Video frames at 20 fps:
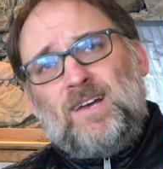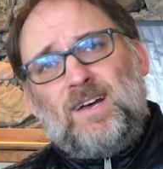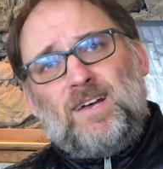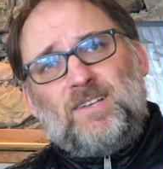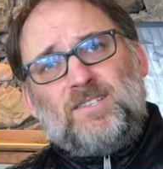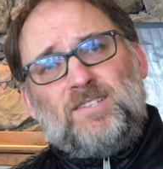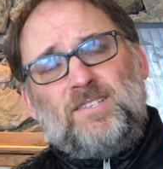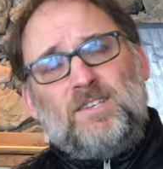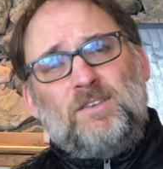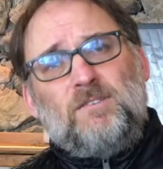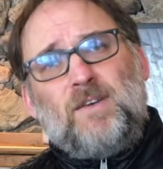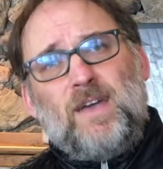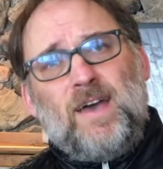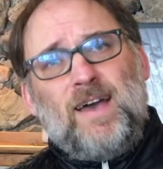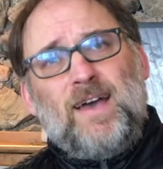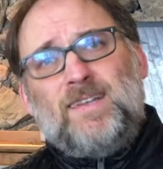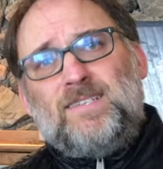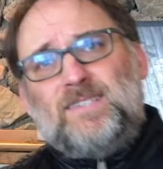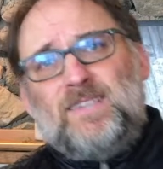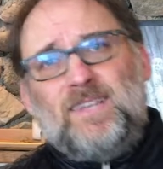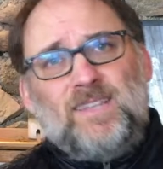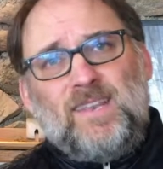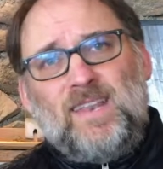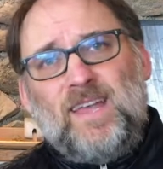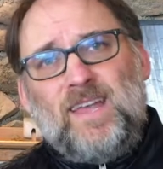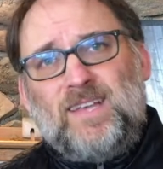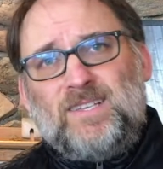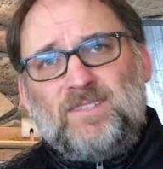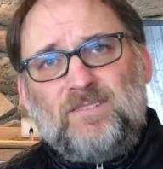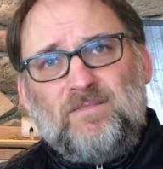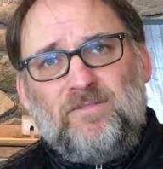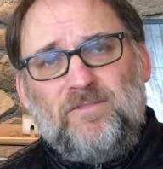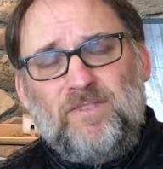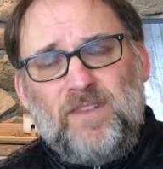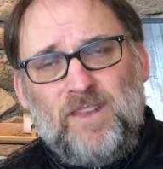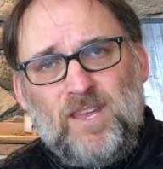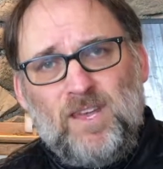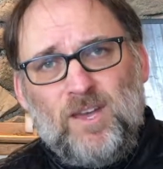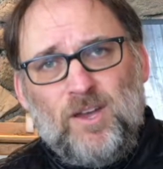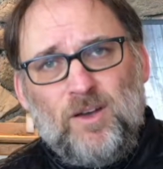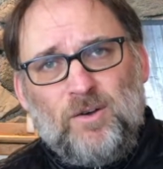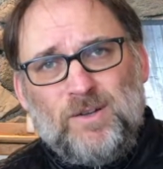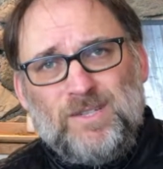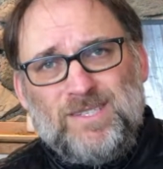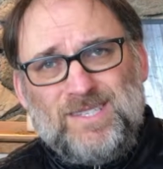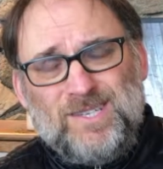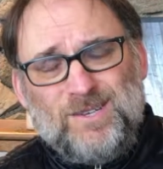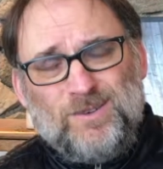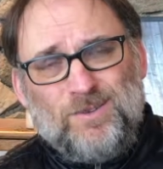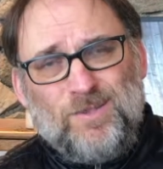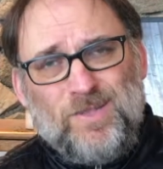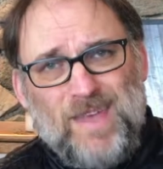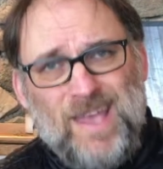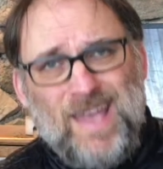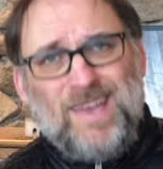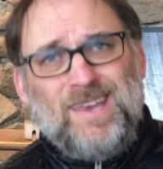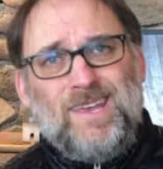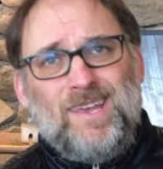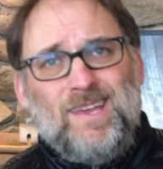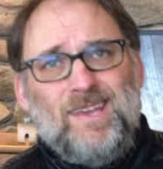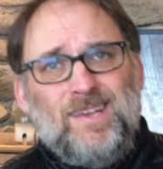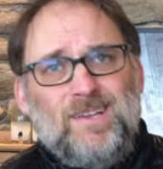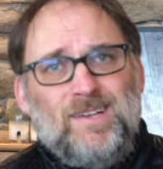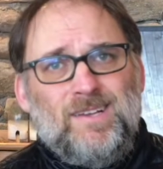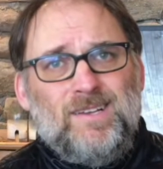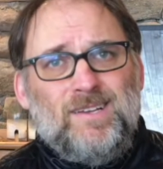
I'll see you guys in the next video. Until then,